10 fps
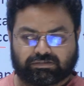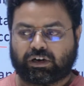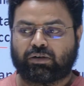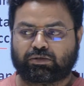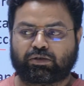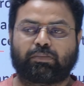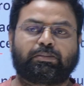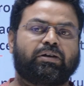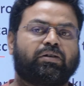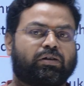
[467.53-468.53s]

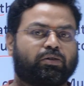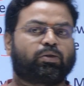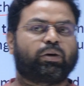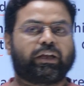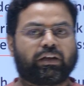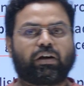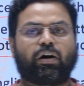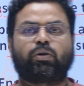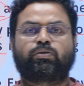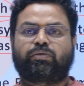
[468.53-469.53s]
outcropping or growing
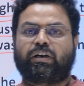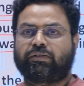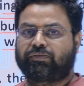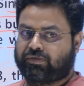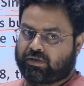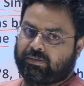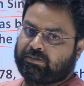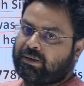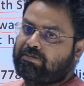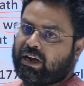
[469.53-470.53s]
outward from
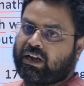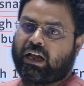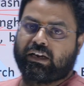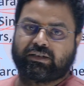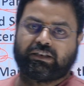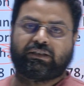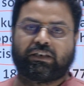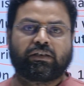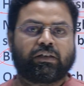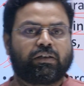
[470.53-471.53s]
the Bengal
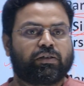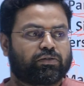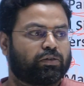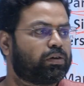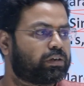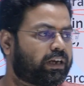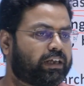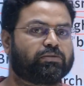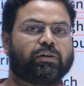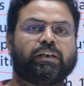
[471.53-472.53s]
region. So
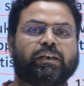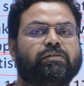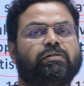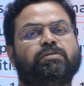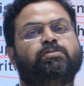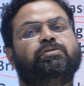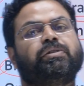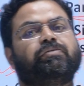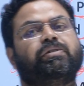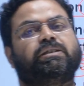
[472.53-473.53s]
gradually it was
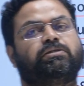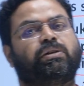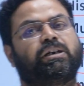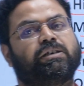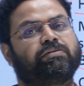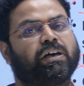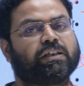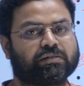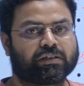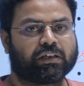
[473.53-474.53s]
moving westward. It
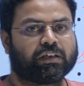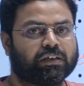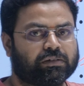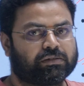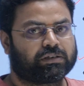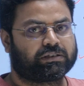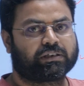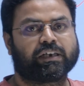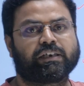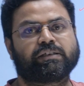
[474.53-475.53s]
was
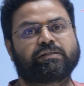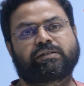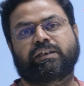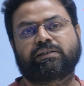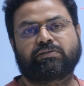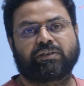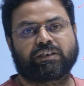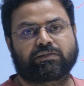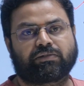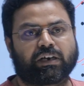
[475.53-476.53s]
getting stretched
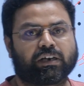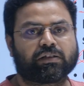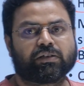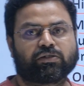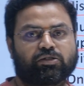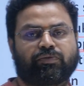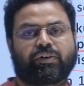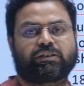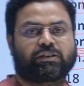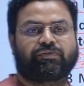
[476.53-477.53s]
westward. So
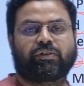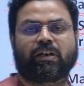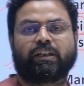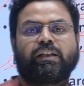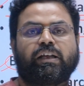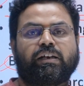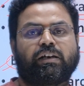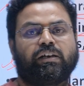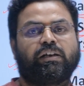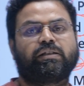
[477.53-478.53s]
first of all,
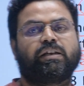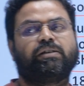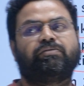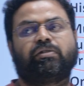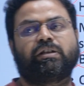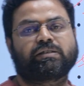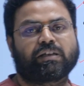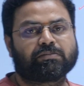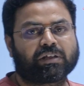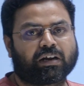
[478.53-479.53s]
under their influence
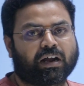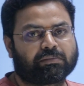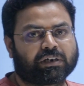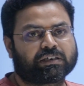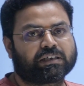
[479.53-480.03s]
came the Ramgarh